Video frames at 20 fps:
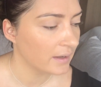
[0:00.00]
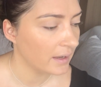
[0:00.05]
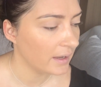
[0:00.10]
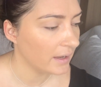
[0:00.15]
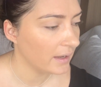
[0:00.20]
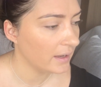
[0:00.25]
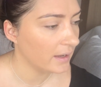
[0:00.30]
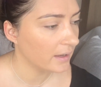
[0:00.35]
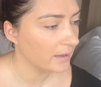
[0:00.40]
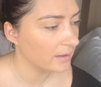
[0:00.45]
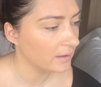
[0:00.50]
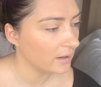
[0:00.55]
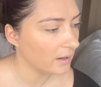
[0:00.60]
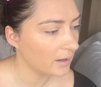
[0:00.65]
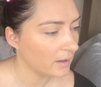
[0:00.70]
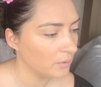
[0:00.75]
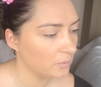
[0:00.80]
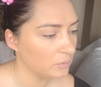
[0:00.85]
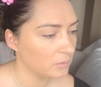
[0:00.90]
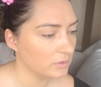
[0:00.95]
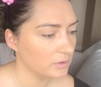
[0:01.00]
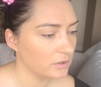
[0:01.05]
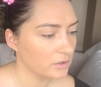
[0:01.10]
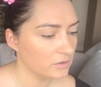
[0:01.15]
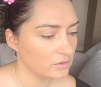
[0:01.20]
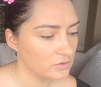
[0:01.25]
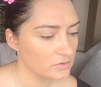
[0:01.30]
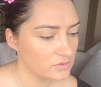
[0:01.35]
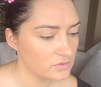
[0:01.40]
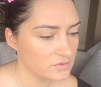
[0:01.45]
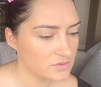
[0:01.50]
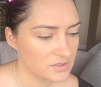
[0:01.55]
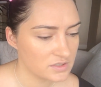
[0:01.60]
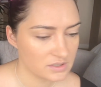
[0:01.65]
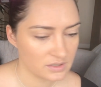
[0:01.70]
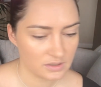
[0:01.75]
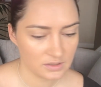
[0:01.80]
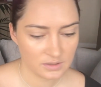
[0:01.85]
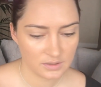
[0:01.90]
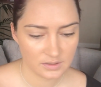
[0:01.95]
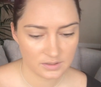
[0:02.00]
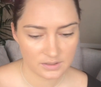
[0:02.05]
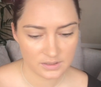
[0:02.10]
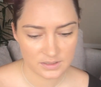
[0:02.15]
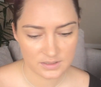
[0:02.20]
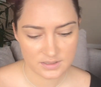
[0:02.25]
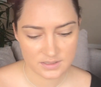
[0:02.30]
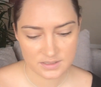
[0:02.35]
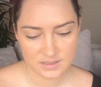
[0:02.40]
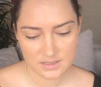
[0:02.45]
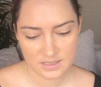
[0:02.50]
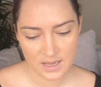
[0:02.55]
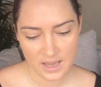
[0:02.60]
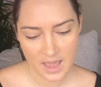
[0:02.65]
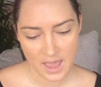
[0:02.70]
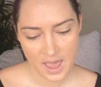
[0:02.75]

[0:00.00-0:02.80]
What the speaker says: and I will use this